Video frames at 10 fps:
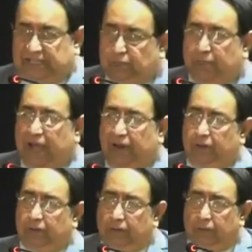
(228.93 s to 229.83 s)
This
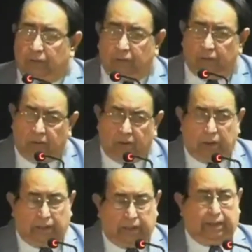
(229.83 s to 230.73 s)
man
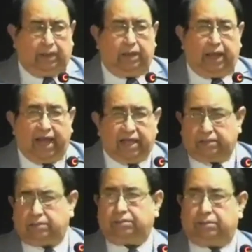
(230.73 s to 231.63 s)

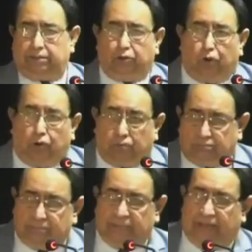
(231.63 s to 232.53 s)
has, you
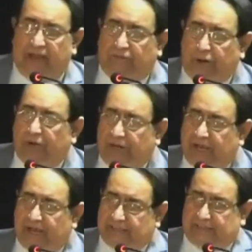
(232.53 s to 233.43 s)
know,
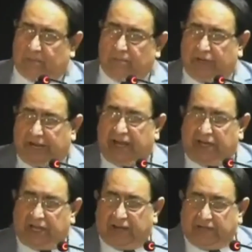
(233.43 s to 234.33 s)
everybody has some
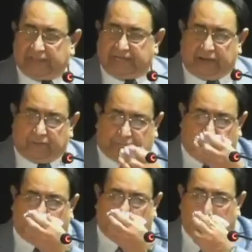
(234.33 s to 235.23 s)
gray area in his
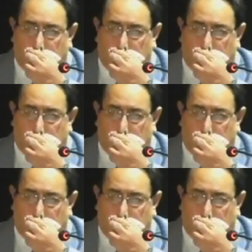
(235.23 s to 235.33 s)
life.